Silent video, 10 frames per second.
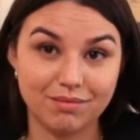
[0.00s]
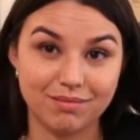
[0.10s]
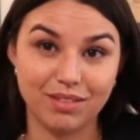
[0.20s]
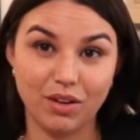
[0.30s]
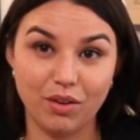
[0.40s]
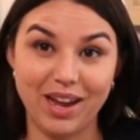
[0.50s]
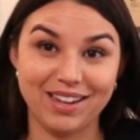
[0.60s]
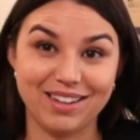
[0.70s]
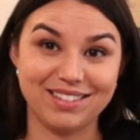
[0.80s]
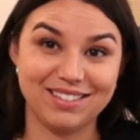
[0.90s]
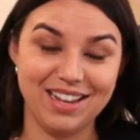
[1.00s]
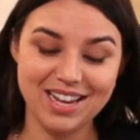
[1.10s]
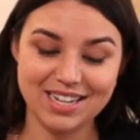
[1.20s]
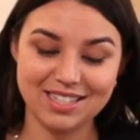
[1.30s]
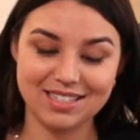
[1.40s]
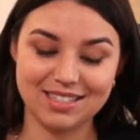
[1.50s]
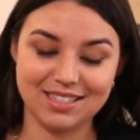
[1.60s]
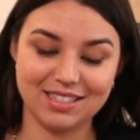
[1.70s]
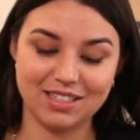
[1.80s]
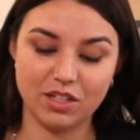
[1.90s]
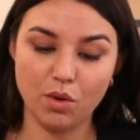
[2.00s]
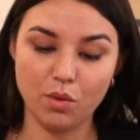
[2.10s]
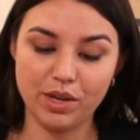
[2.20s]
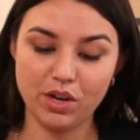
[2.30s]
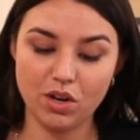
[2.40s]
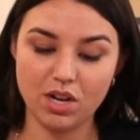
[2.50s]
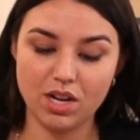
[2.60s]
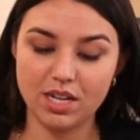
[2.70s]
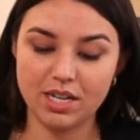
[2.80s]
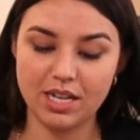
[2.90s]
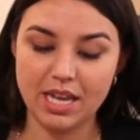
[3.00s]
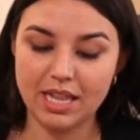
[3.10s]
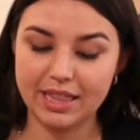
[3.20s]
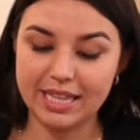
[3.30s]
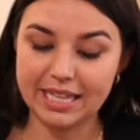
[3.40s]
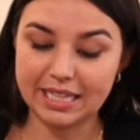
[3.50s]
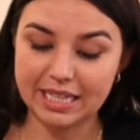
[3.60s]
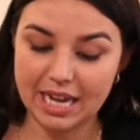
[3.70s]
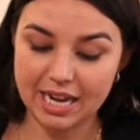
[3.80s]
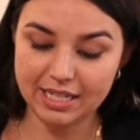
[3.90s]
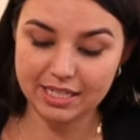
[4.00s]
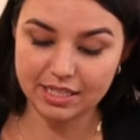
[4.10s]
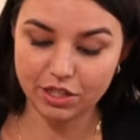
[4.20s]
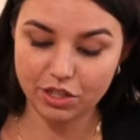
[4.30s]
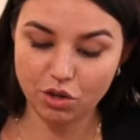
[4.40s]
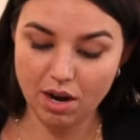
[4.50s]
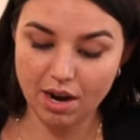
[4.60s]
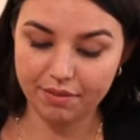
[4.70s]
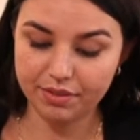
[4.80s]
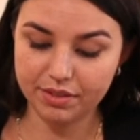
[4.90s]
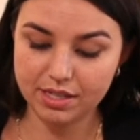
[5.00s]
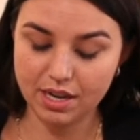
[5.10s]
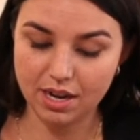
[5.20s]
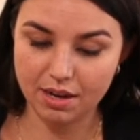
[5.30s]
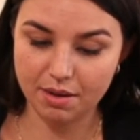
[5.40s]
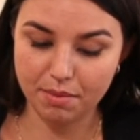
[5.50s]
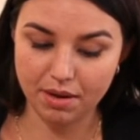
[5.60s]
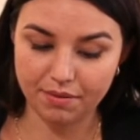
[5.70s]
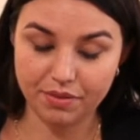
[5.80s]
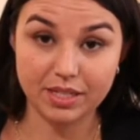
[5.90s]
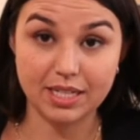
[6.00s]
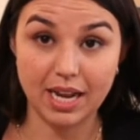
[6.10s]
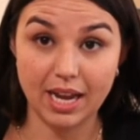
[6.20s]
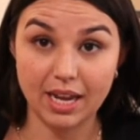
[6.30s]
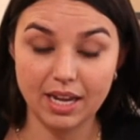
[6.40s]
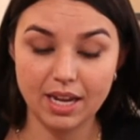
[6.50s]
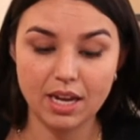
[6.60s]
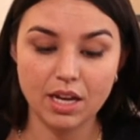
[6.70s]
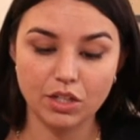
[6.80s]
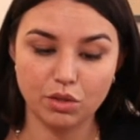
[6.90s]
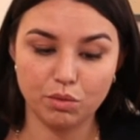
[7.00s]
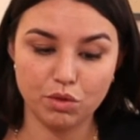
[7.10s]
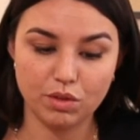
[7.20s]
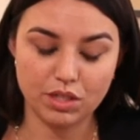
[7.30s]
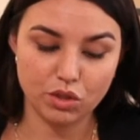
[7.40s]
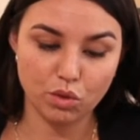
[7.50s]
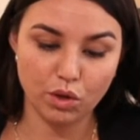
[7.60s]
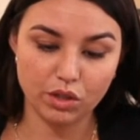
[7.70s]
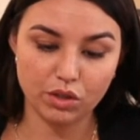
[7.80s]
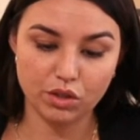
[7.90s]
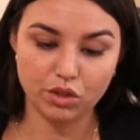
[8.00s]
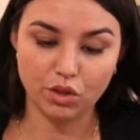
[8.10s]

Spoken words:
Okay, hi guys. So we are on the last craft of the day. So we'll do this tutorial. So